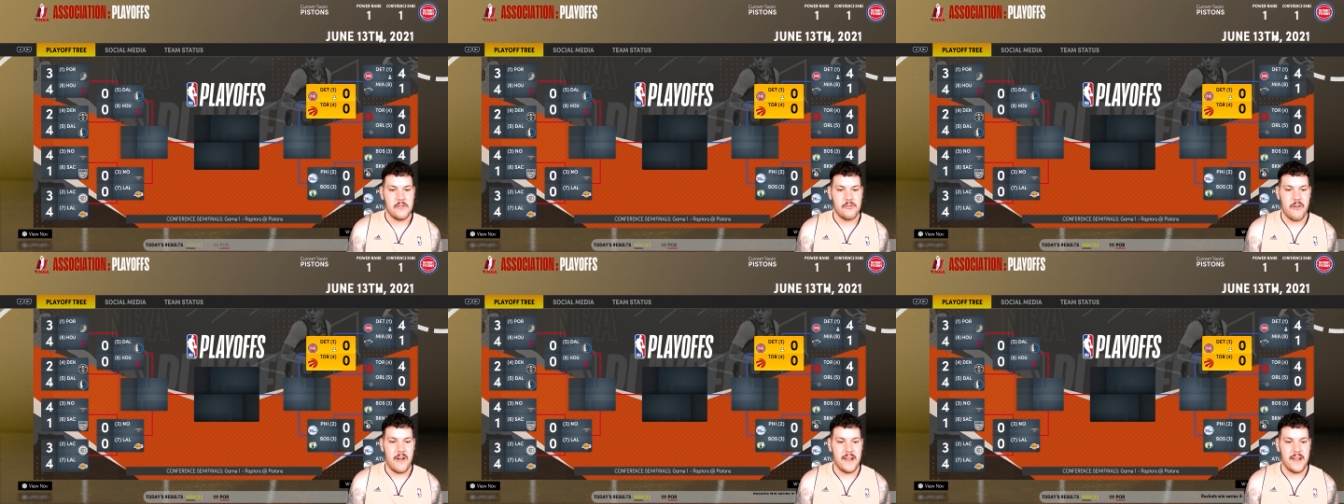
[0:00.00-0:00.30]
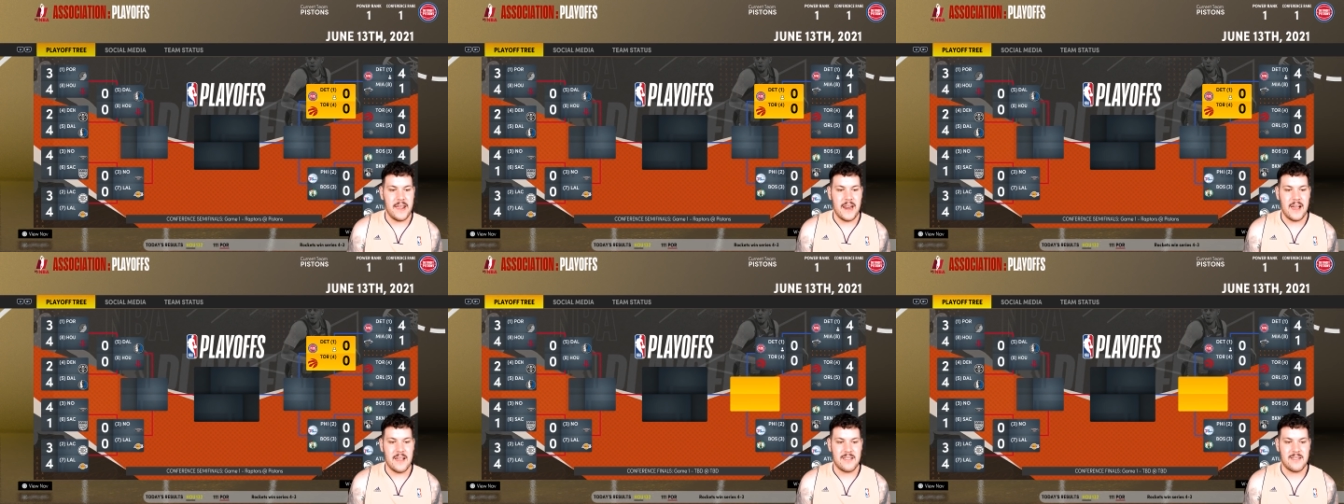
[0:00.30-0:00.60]
trying
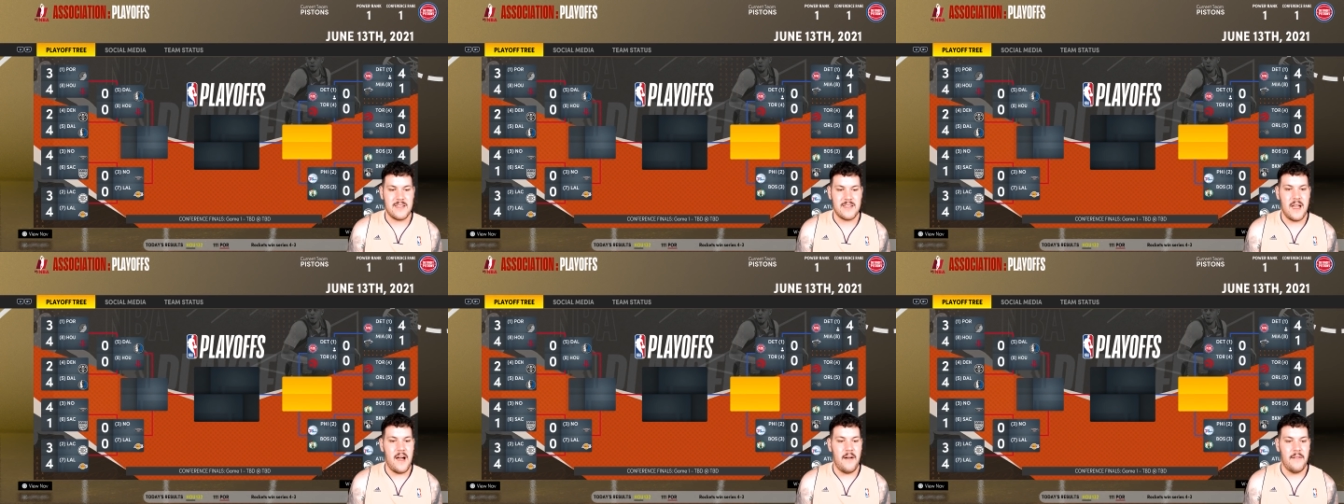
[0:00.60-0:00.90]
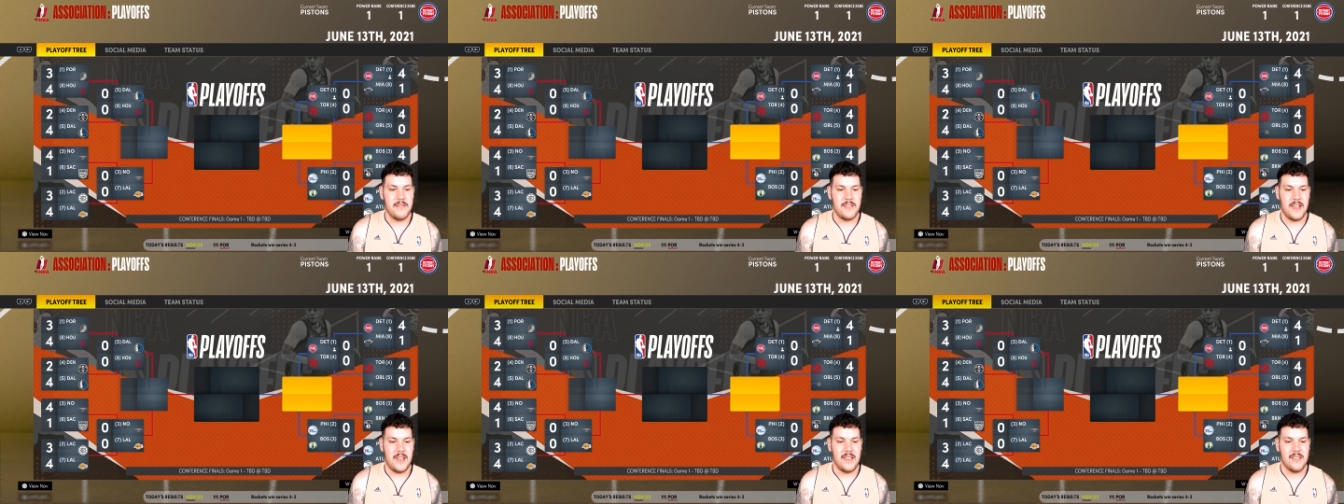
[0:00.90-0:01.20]
to get
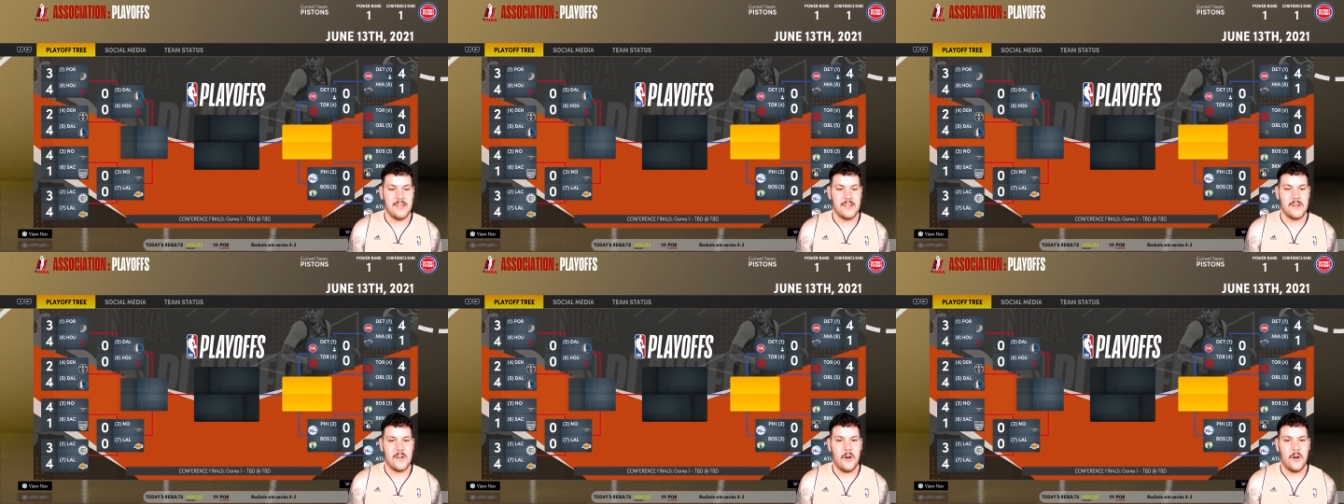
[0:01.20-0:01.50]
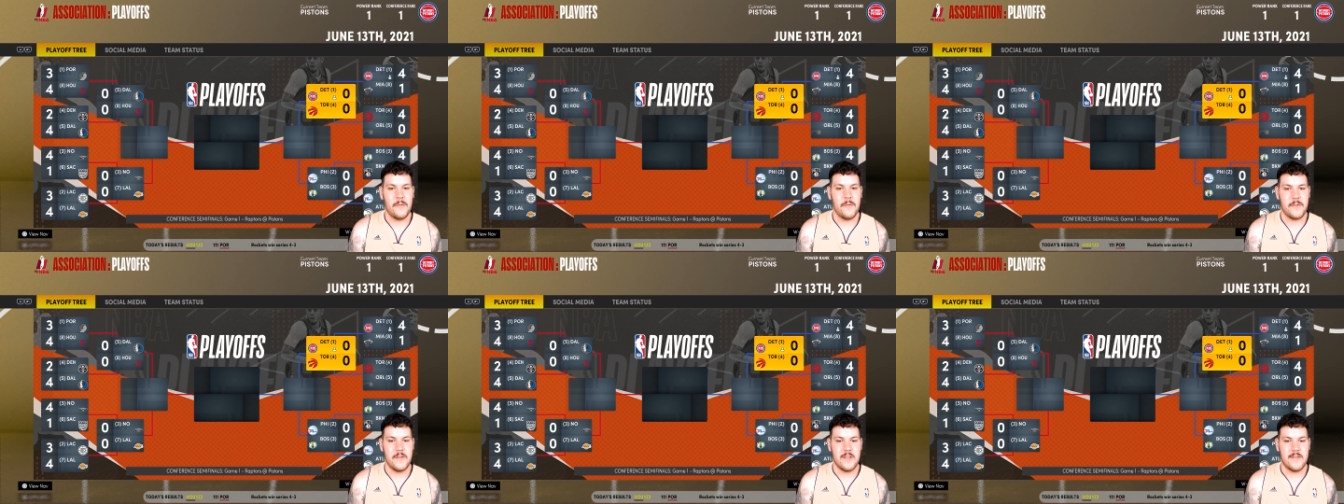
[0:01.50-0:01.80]
ourselves into the
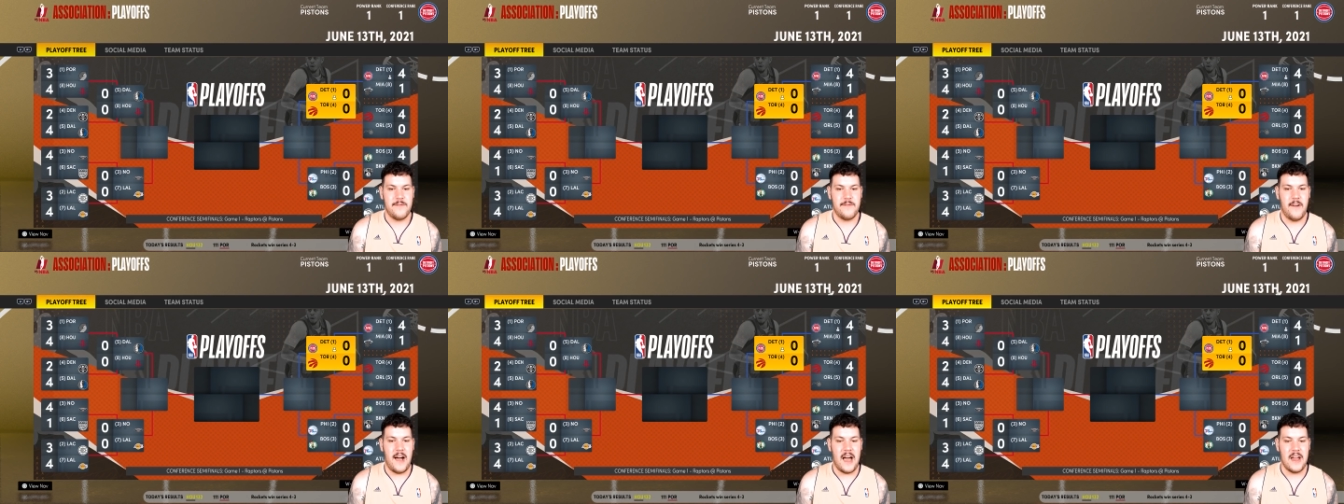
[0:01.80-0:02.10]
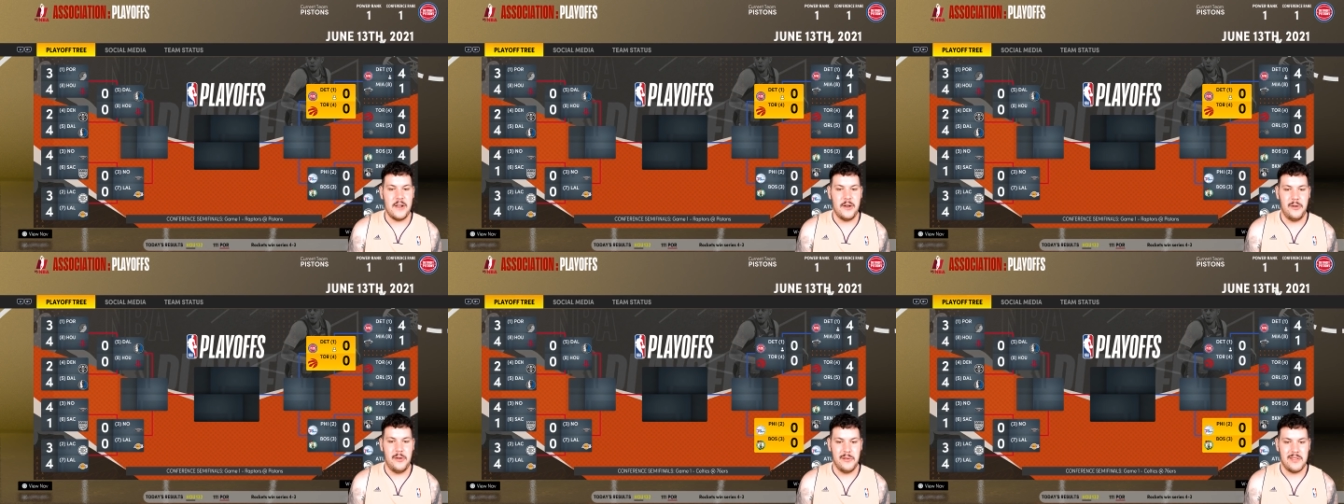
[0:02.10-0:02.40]
conference
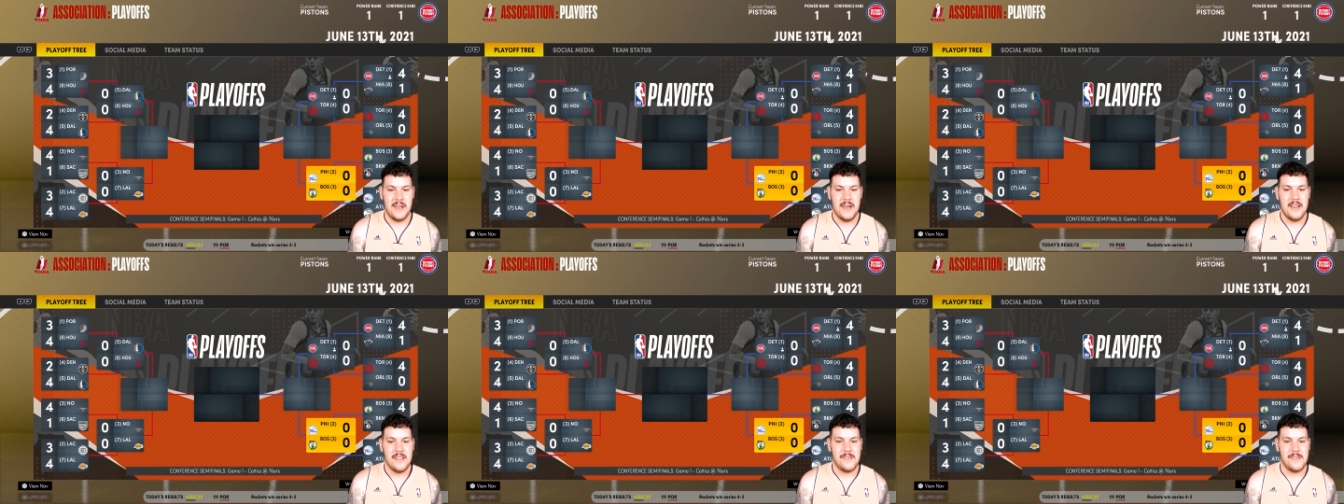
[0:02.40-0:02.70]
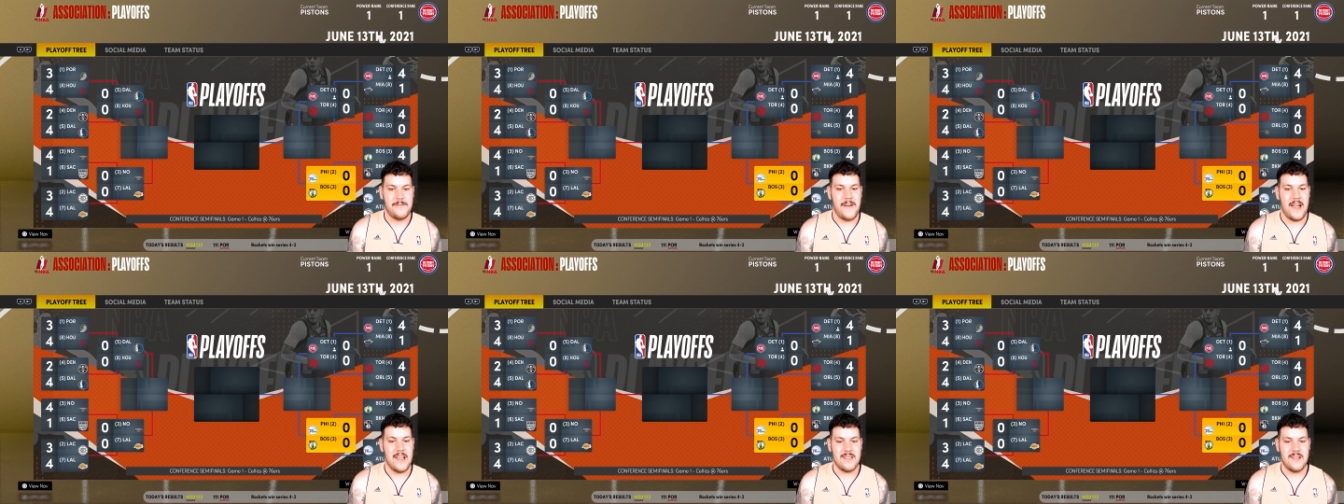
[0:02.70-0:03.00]
finals
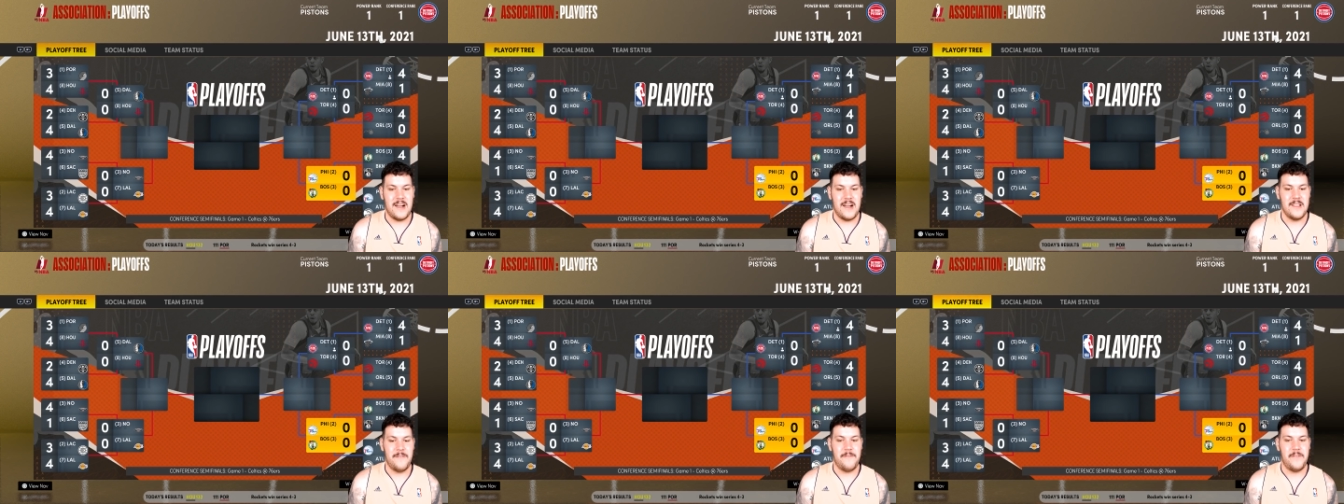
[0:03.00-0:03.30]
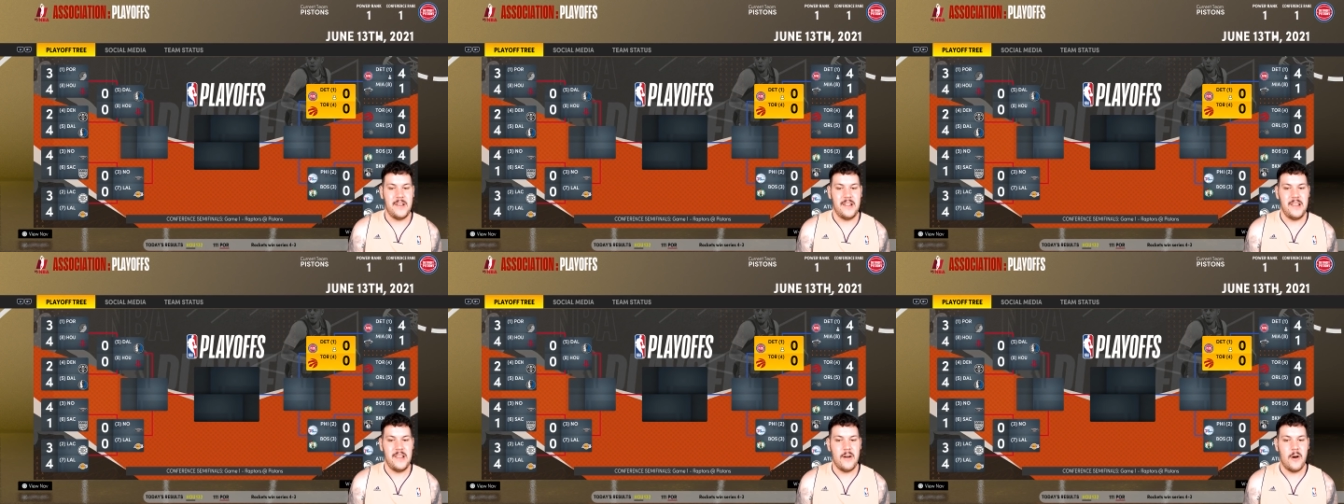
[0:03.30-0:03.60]
to face either
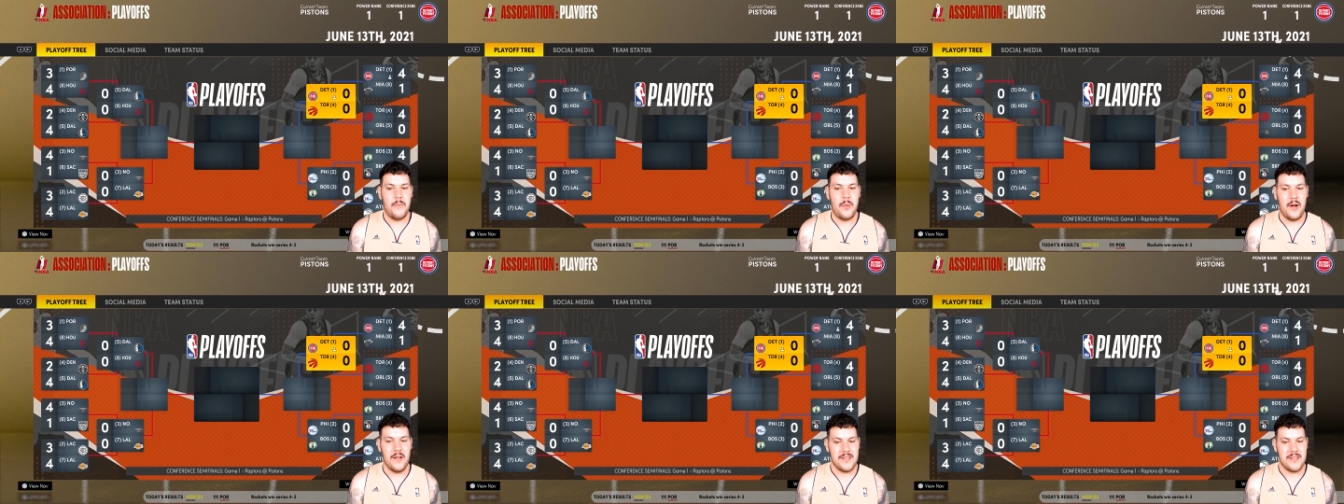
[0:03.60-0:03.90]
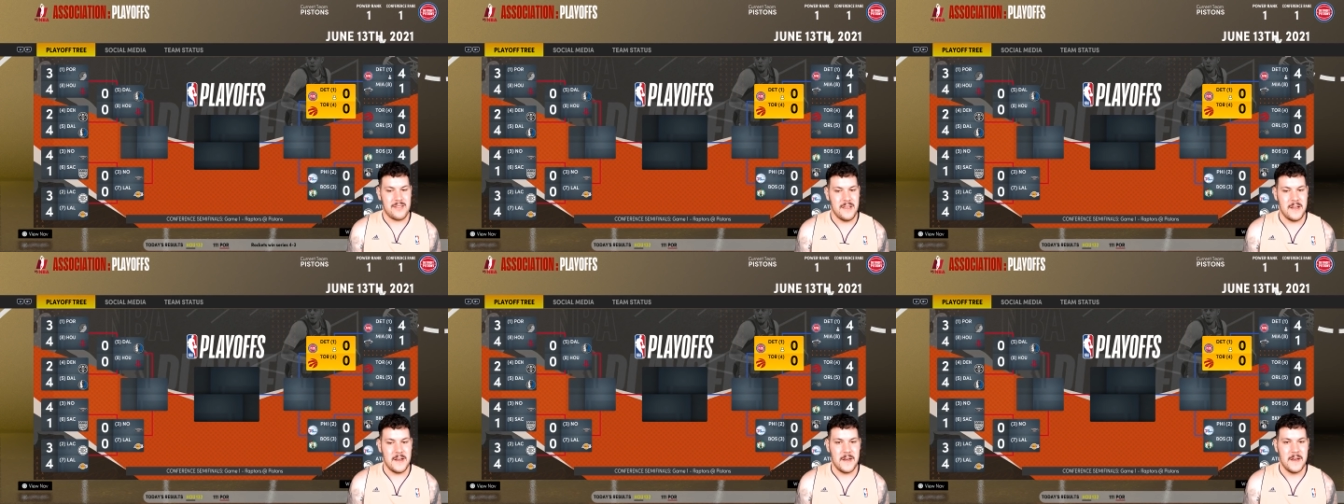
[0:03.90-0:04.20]
Philly or
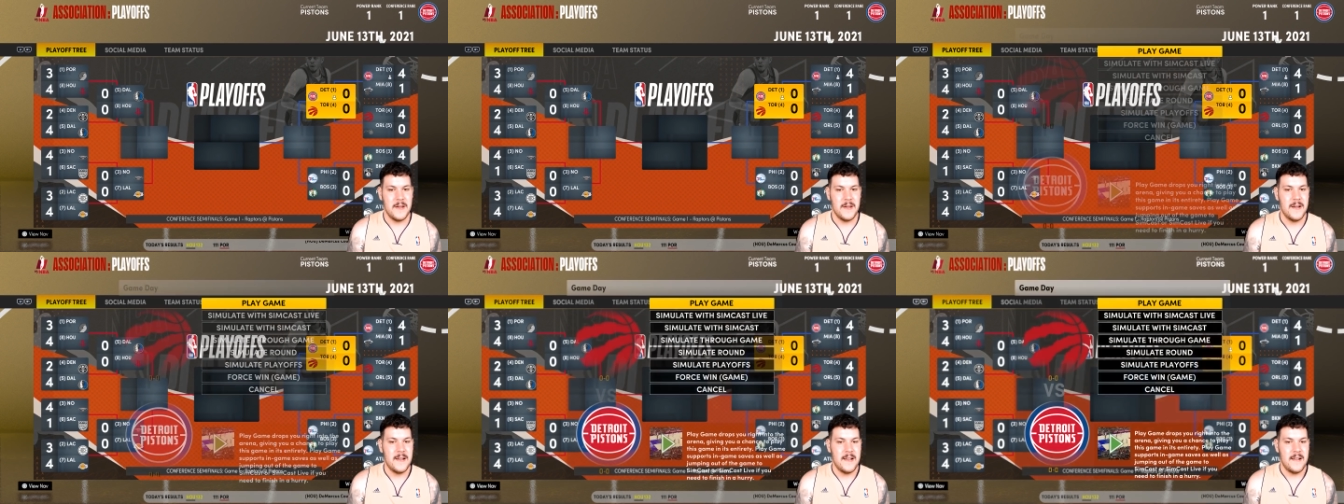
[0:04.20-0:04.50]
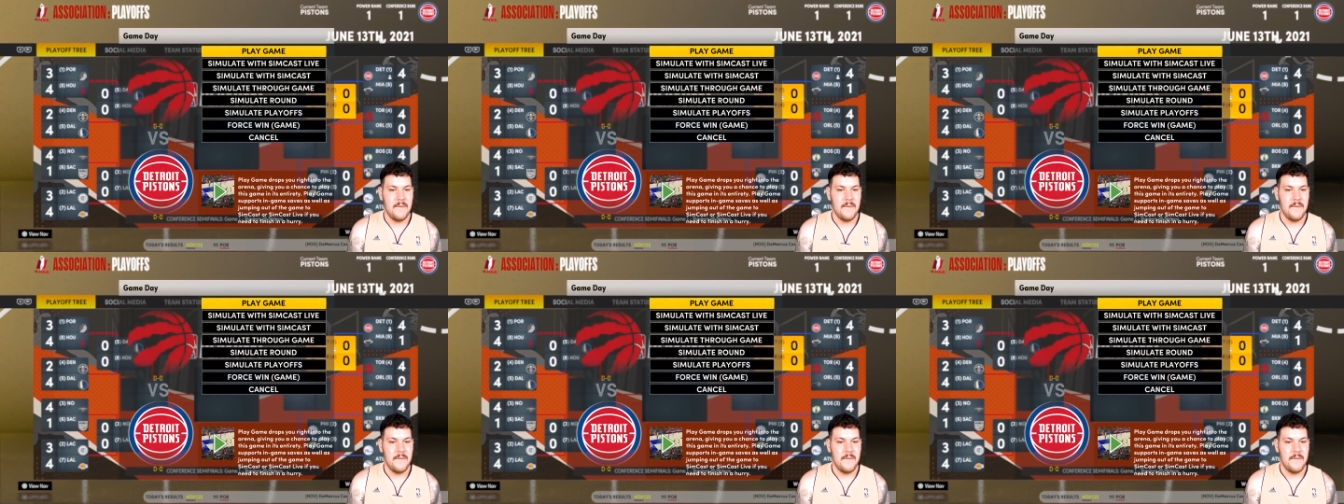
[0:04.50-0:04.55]
Boston.